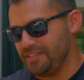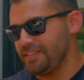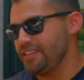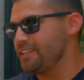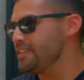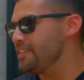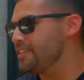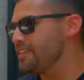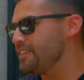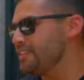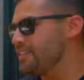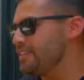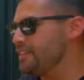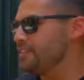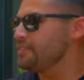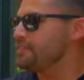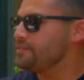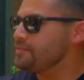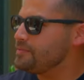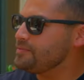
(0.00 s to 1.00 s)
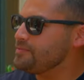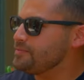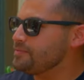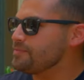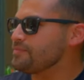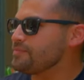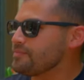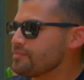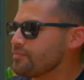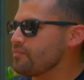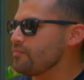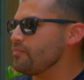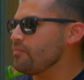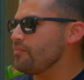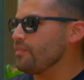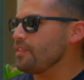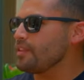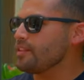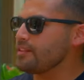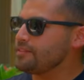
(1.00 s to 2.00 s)

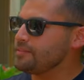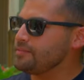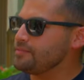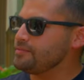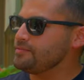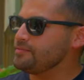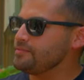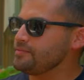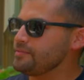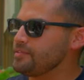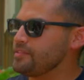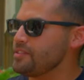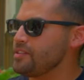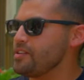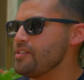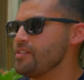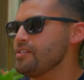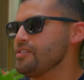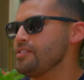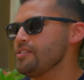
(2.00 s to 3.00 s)
The person shown says nothing.